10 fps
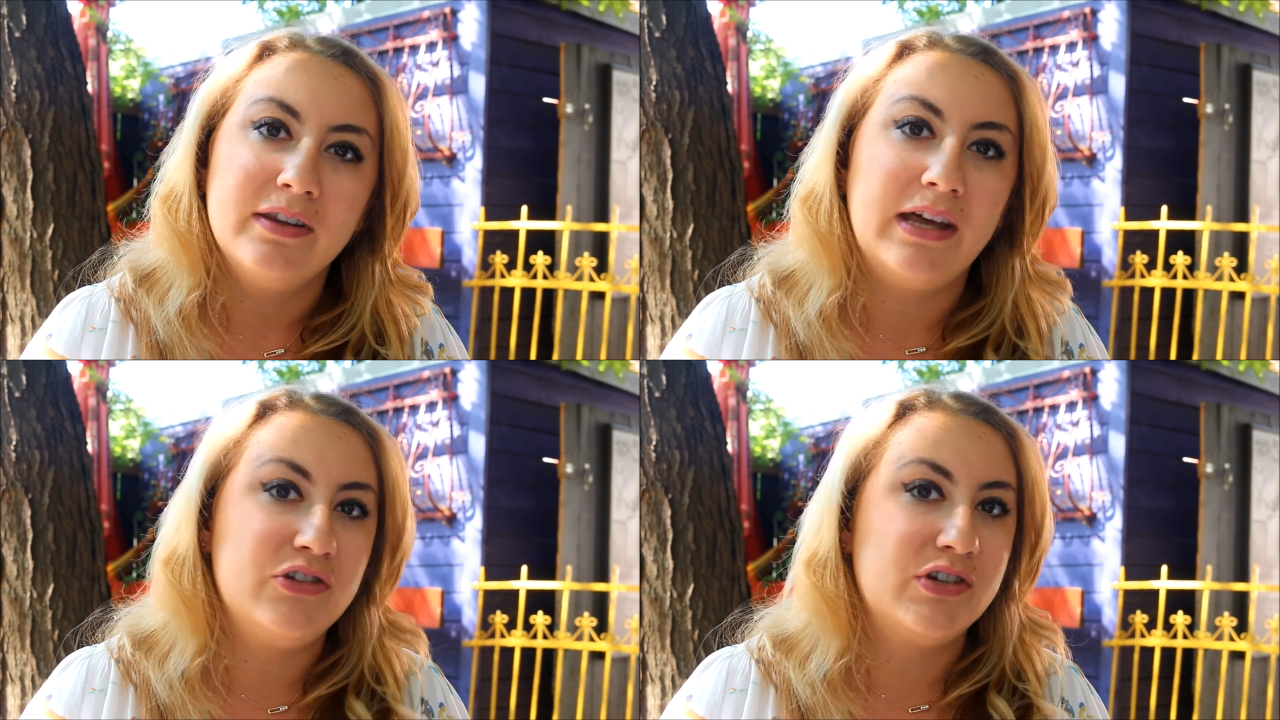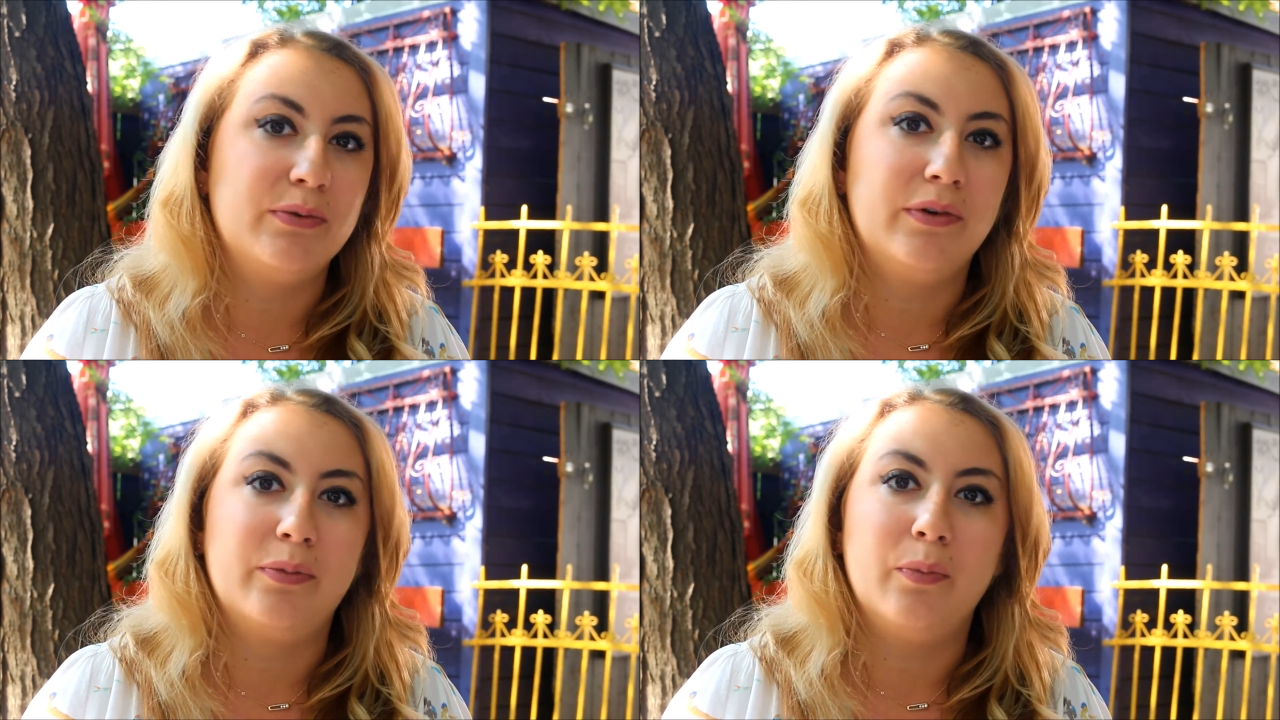that she
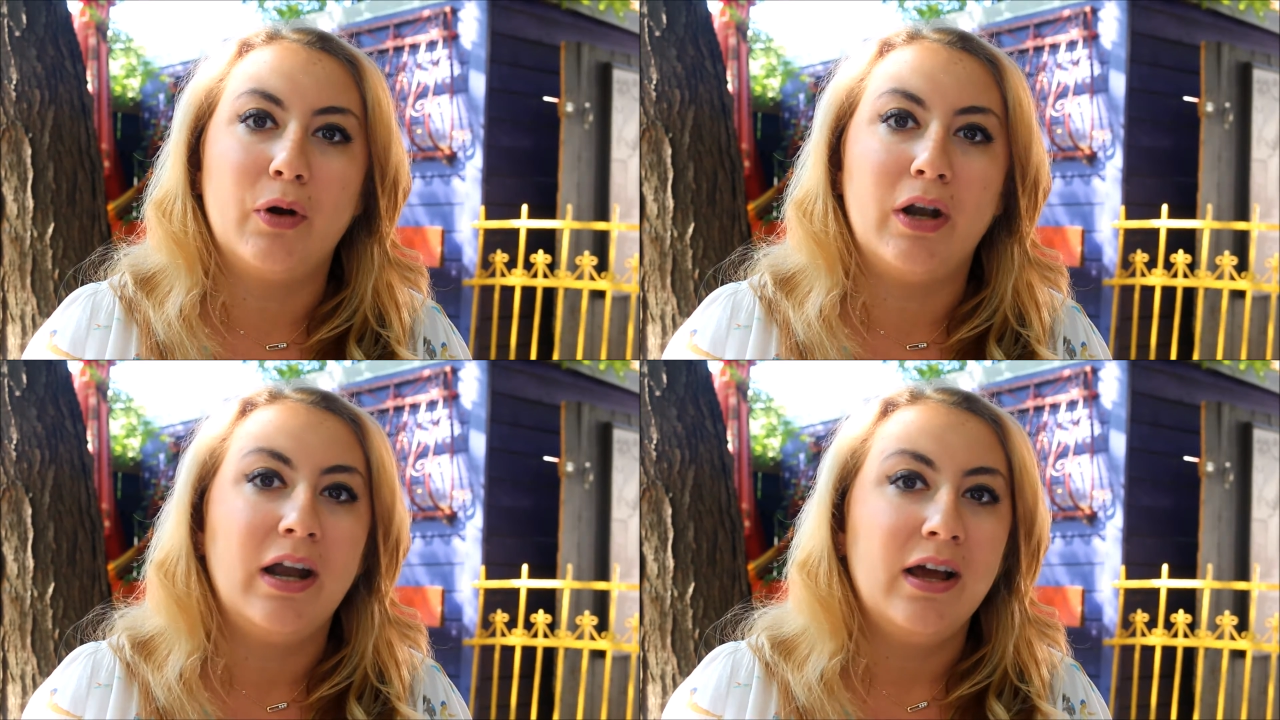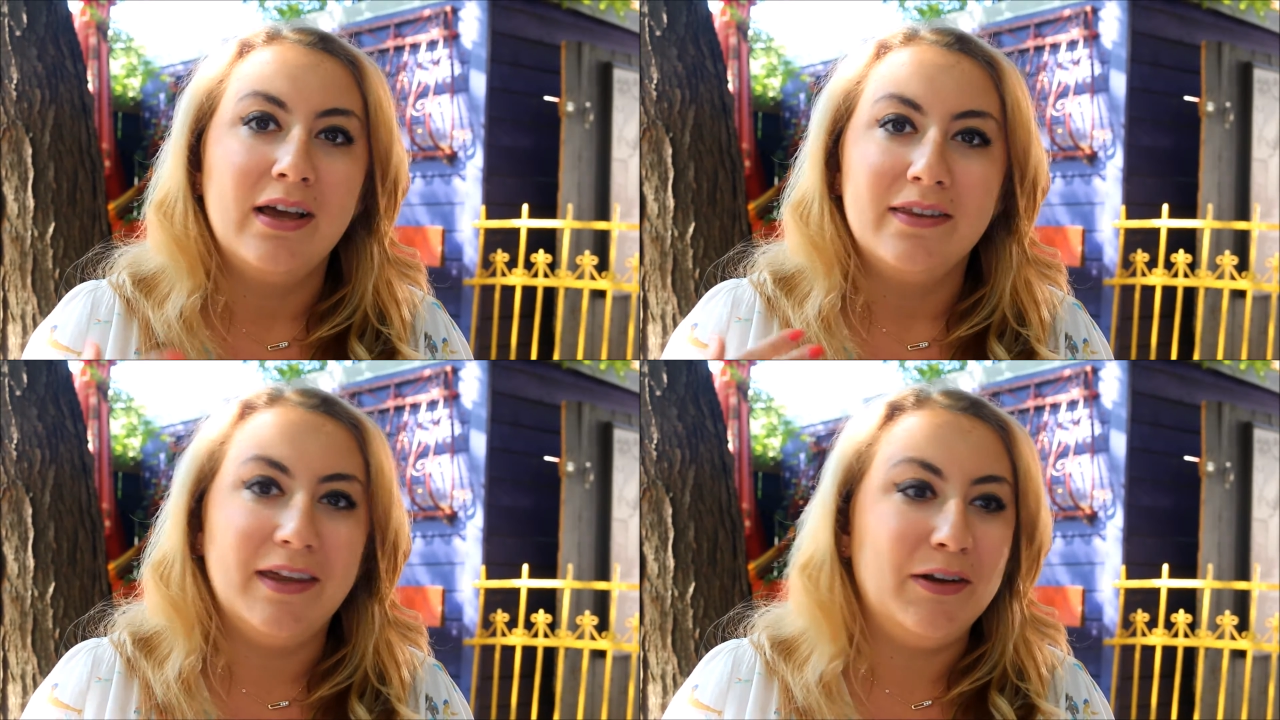was more
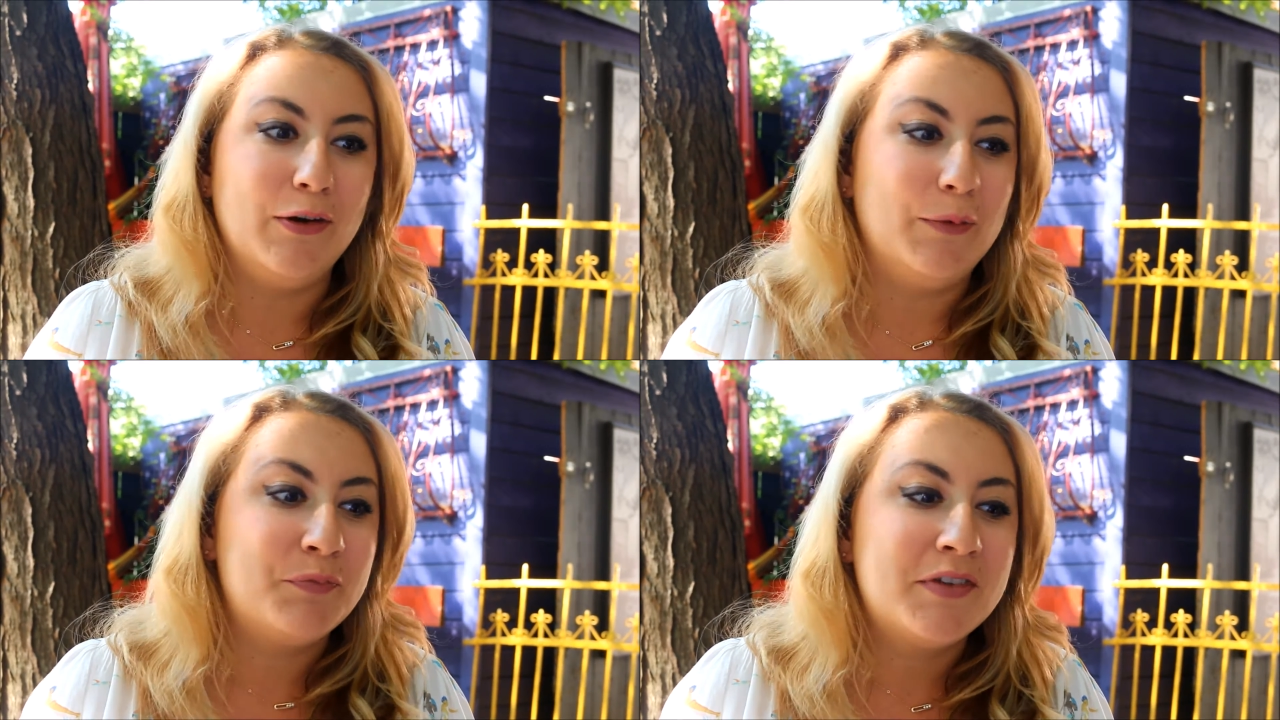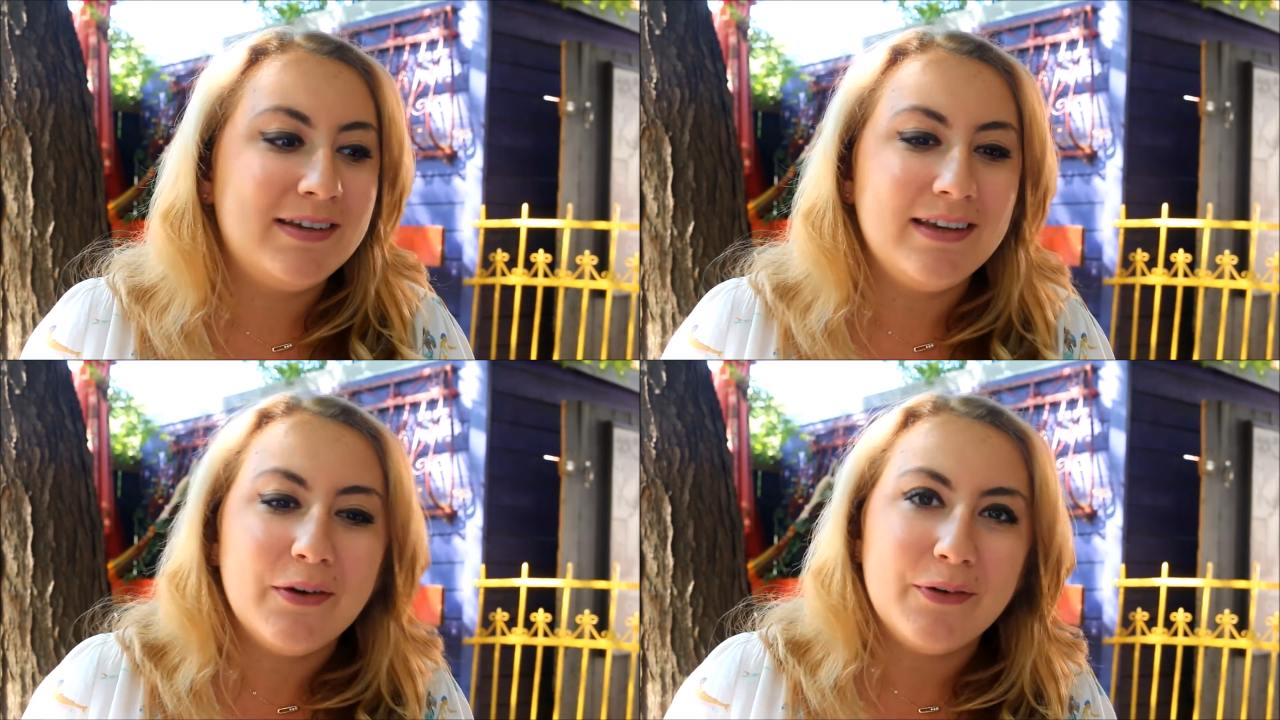than a
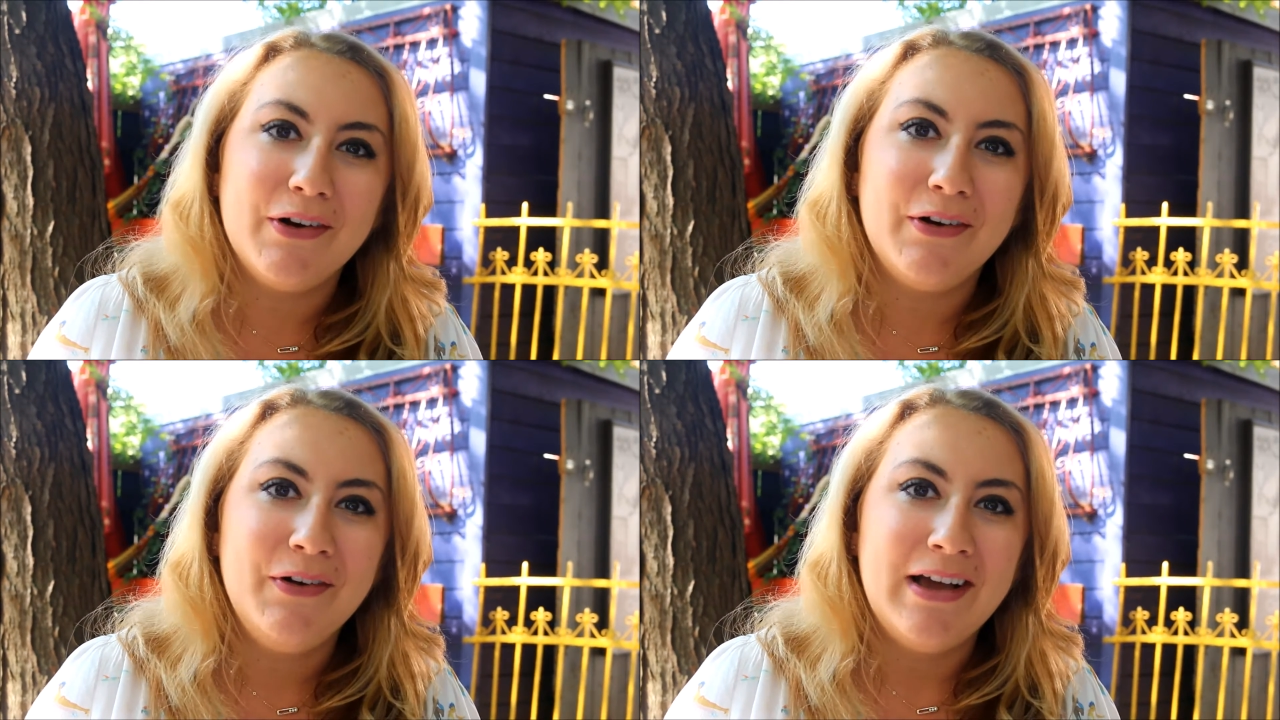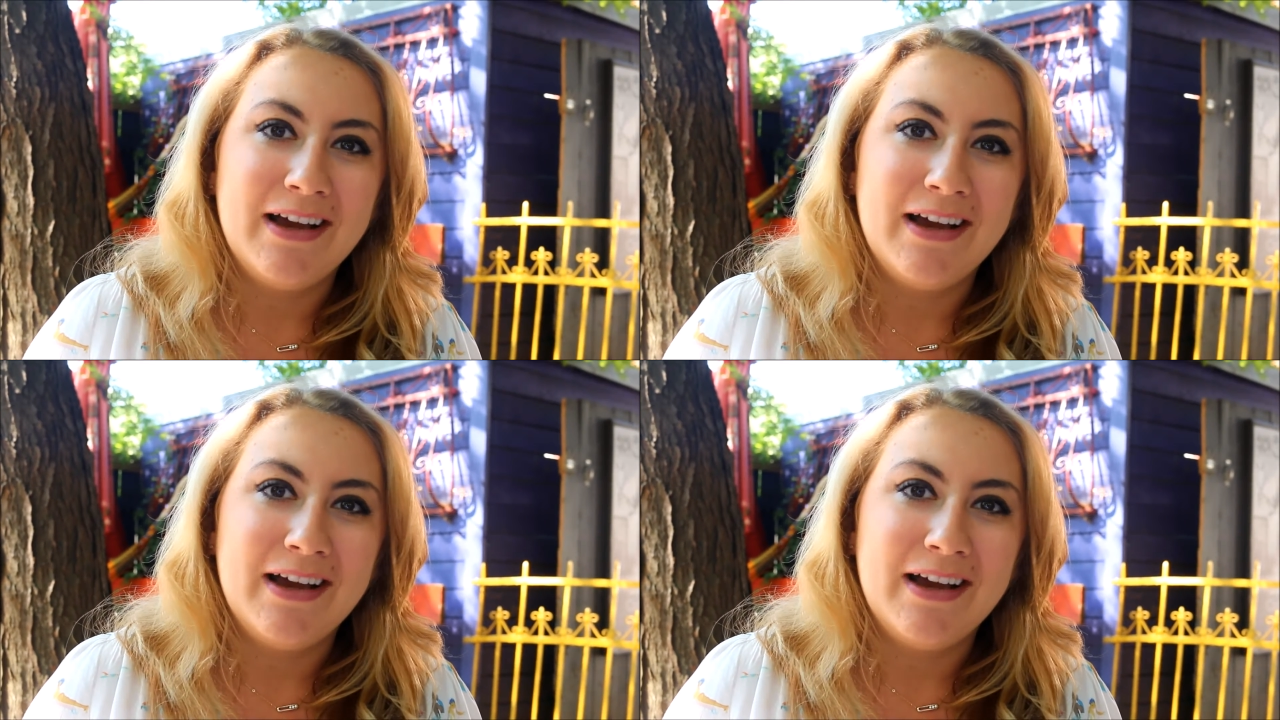hero,